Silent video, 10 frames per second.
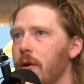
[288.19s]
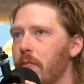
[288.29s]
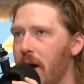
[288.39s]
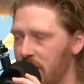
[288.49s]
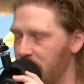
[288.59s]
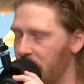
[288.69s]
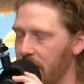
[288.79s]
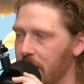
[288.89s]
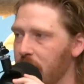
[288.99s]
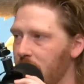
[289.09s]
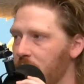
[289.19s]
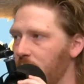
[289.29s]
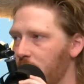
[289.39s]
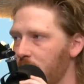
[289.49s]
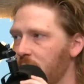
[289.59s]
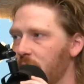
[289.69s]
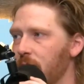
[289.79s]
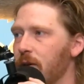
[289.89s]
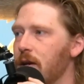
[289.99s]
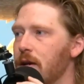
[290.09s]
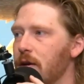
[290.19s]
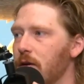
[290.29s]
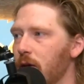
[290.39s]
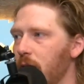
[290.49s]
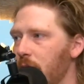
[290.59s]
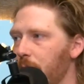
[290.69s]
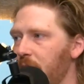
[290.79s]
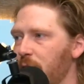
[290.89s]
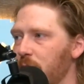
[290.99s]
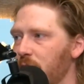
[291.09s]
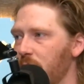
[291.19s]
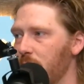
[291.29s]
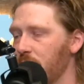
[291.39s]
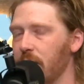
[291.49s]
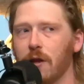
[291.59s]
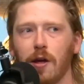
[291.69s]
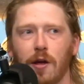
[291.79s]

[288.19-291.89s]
masculine influence in the basement. So there was like